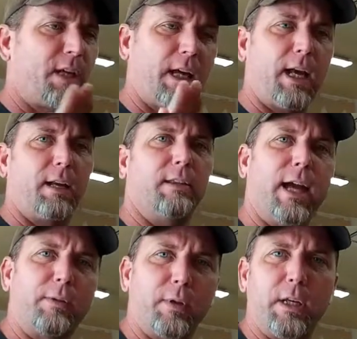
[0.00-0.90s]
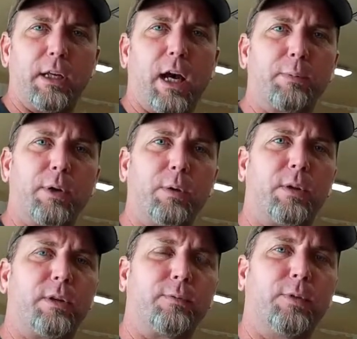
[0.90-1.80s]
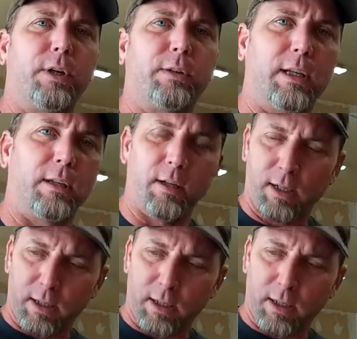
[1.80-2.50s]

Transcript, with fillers: you had a lever that you operated with your foot that